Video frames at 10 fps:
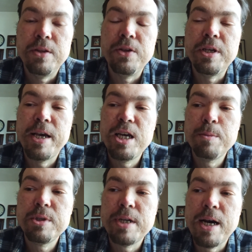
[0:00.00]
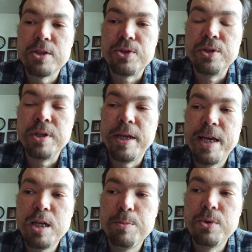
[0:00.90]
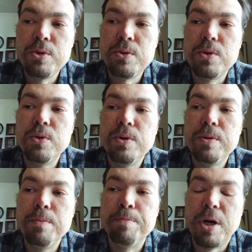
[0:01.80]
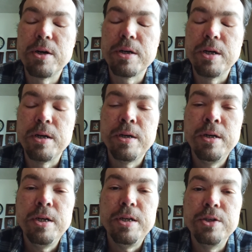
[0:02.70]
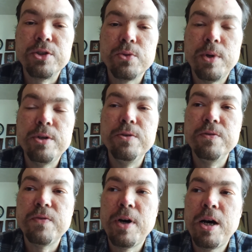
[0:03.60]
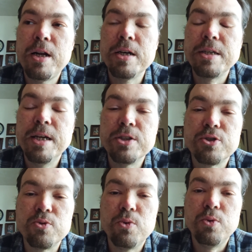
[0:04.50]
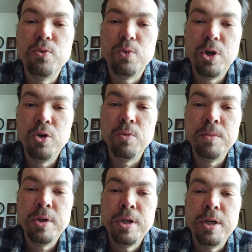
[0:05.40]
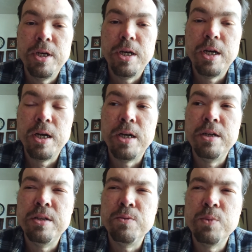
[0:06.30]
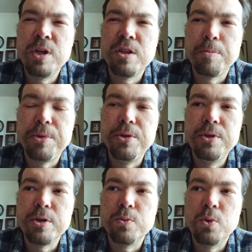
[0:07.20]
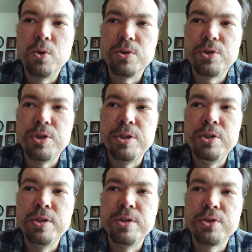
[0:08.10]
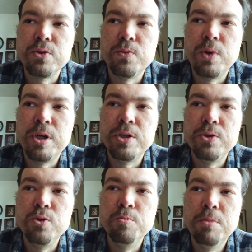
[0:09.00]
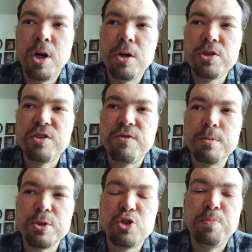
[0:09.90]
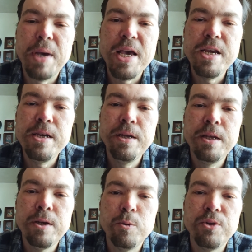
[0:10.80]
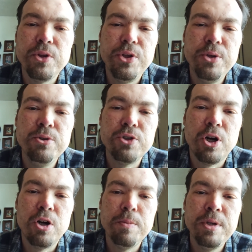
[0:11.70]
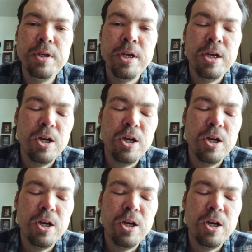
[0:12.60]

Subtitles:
The Hannibal doctrine, Hannibal Barca is the one who fought against Rome in one of the Punic Wars. He is the one who marched from Spain with a huge army